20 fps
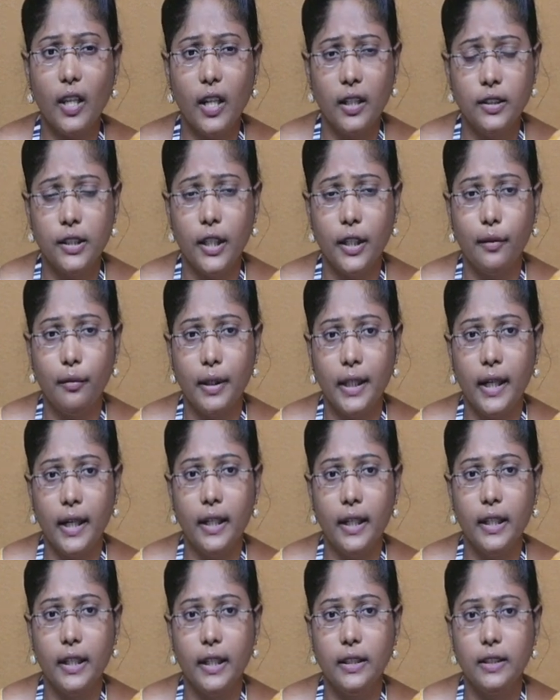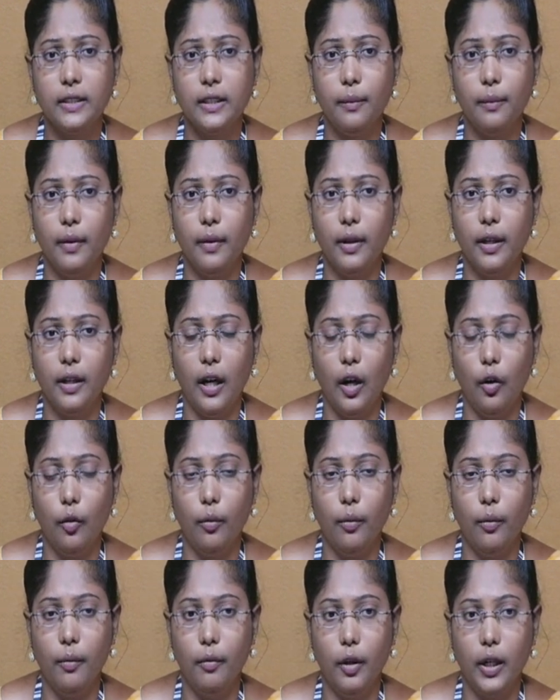check whether it is
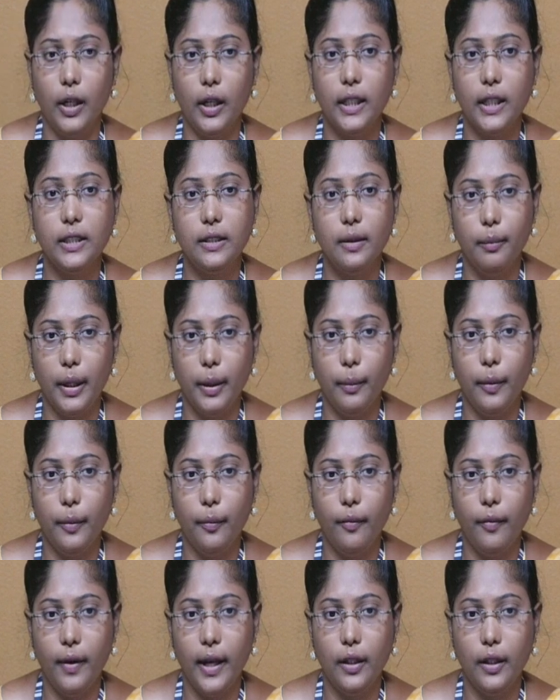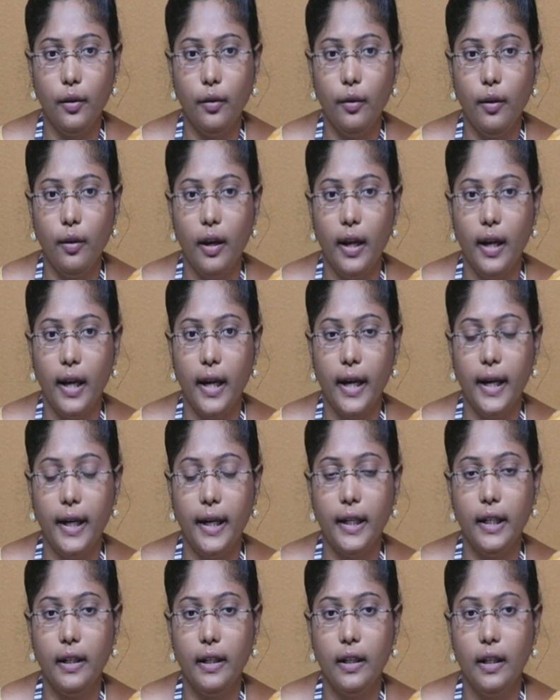what is the minimum value,
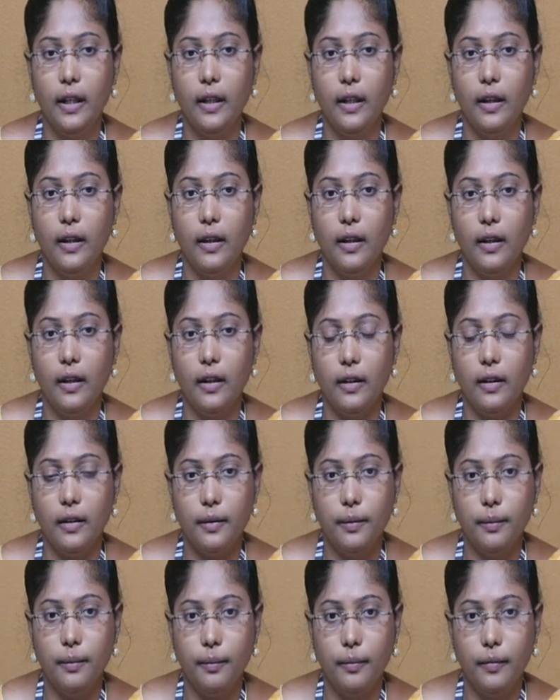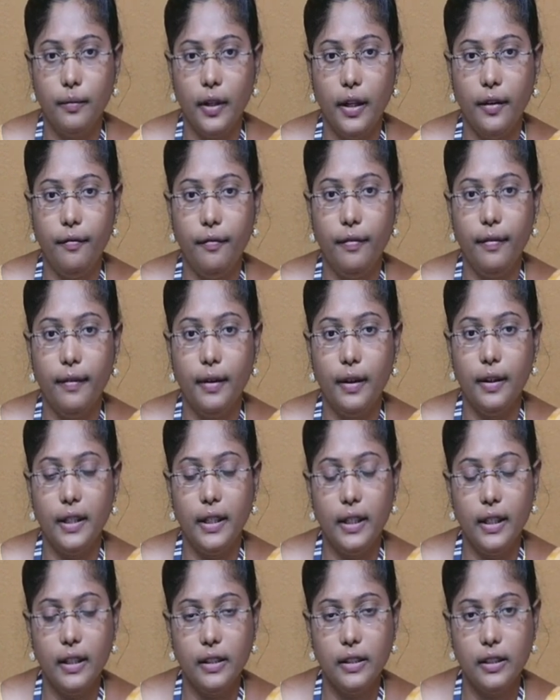and if
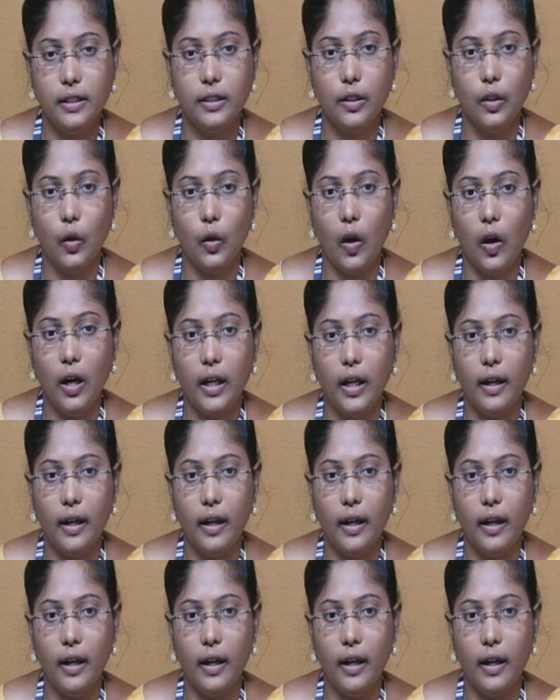it is not